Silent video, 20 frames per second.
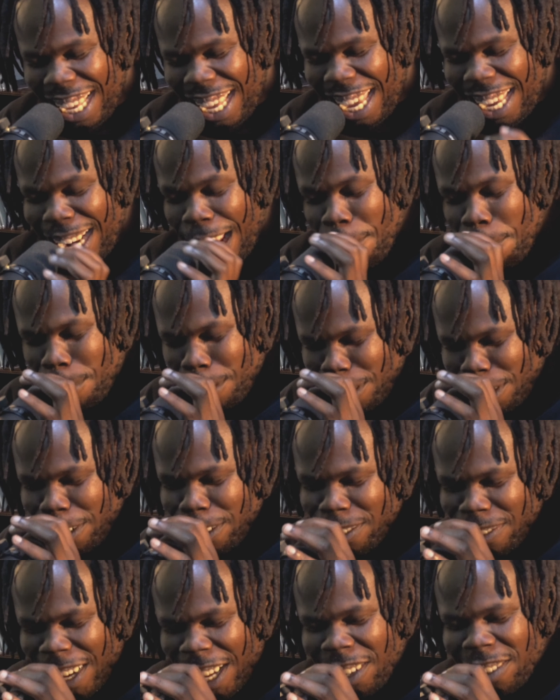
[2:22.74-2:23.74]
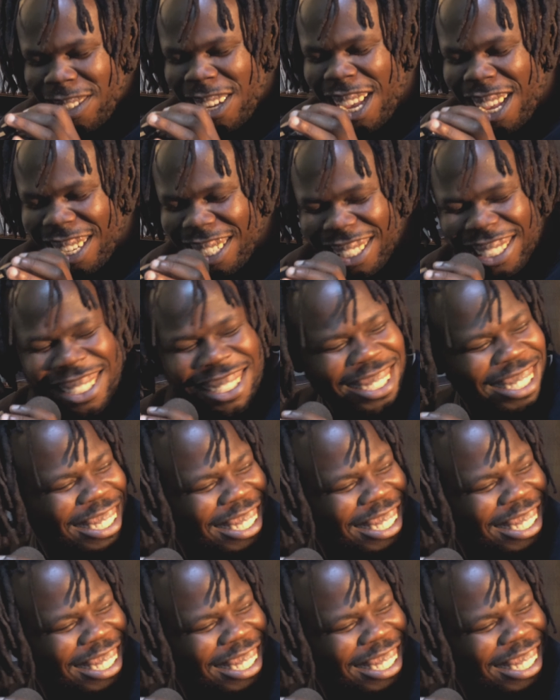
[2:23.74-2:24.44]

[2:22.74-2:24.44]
And I put those miles on.